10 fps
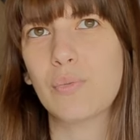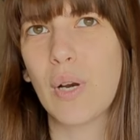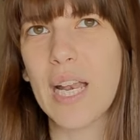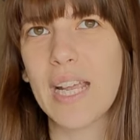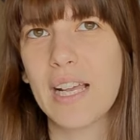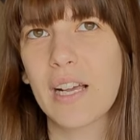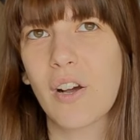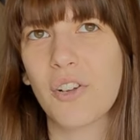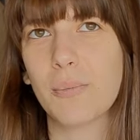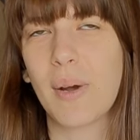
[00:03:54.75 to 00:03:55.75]
really
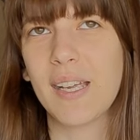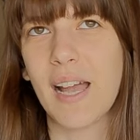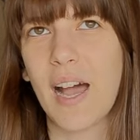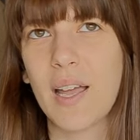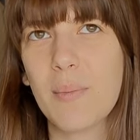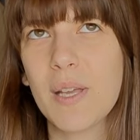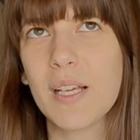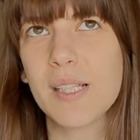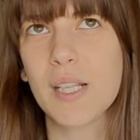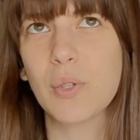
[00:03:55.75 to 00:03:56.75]
caught my eye,
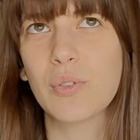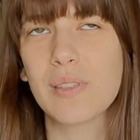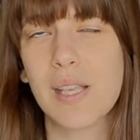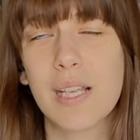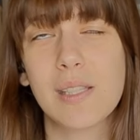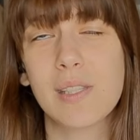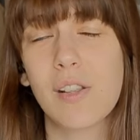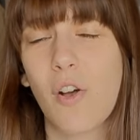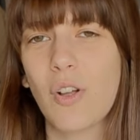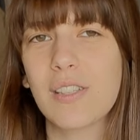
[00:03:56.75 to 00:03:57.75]
because it is
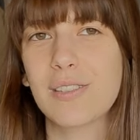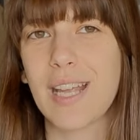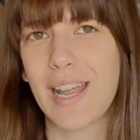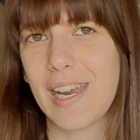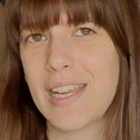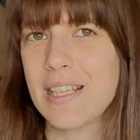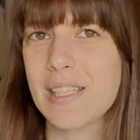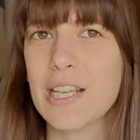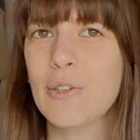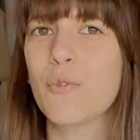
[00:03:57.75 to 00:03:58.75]
not that
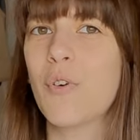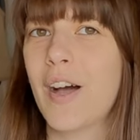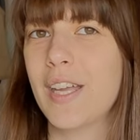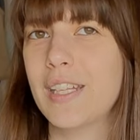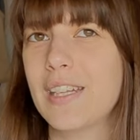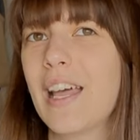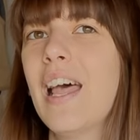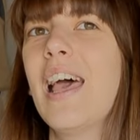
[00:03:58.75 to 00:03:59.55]
easy to find